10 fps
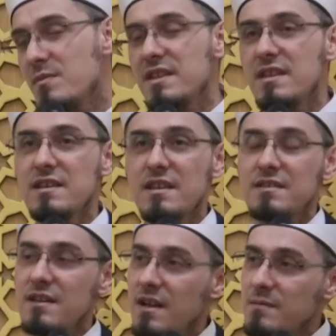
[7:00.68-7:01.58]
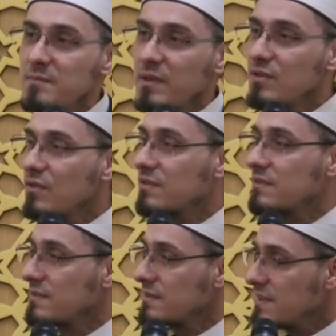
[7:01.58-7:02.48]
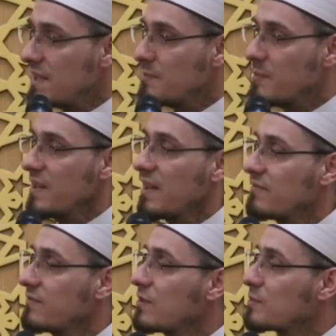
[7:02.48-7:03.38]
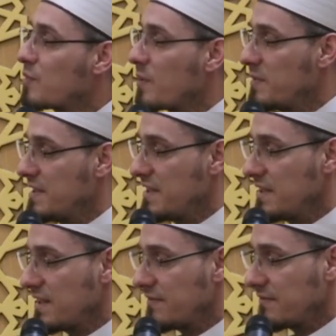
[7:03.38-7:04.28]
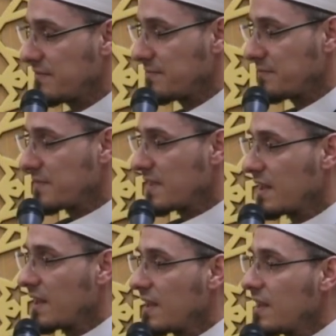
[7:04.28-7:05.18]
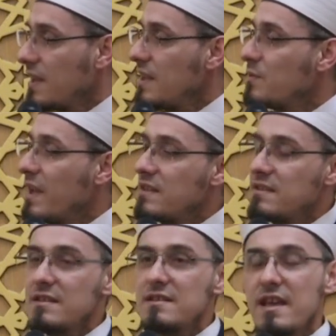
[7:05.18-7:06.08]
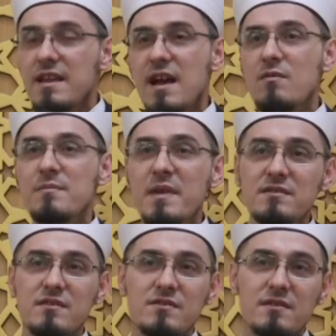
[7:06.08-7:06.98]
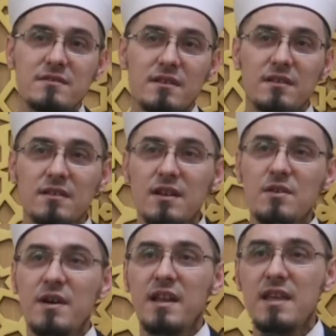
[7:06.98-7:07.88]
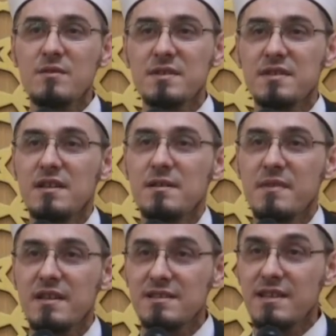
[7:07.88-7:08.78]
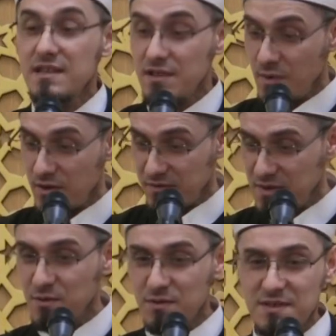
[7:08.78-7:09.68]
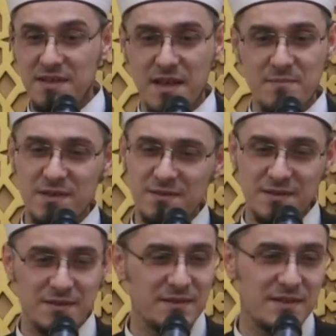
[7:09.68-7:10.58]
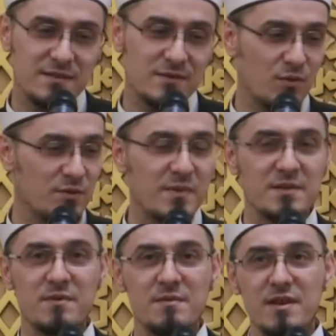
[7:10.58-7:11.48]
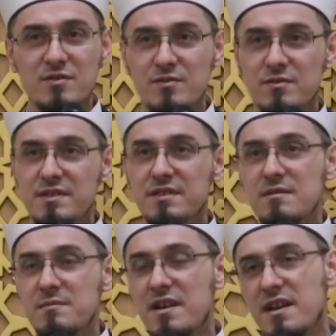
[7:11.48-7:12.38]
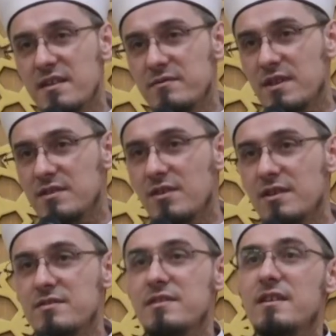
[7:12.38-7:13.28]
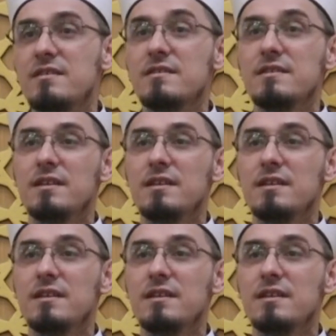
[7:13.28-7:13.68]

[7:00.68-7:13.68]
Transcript: we did at times, but not deep enough, not properly enough. He waited, and our Messenger sallallahu alayhi wa sallam said in one of his own sermons, these khutbas were much shorter than mine, I have to acknowledge that.